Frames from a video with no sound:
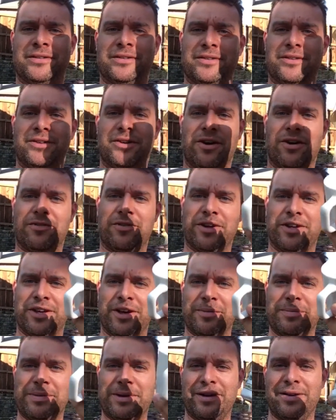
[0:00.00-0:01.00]
coffee cup
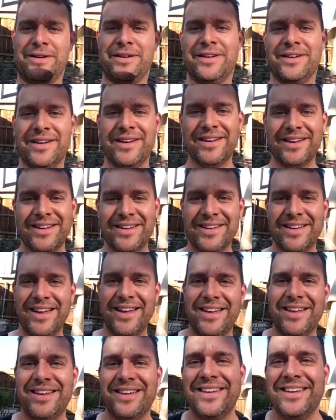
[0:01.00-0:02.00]

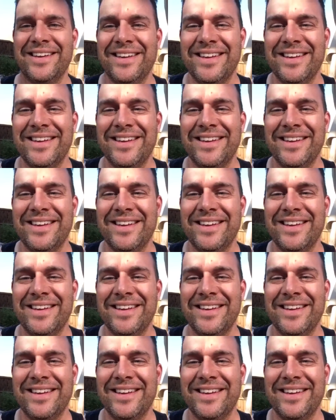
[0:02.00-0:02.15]
here.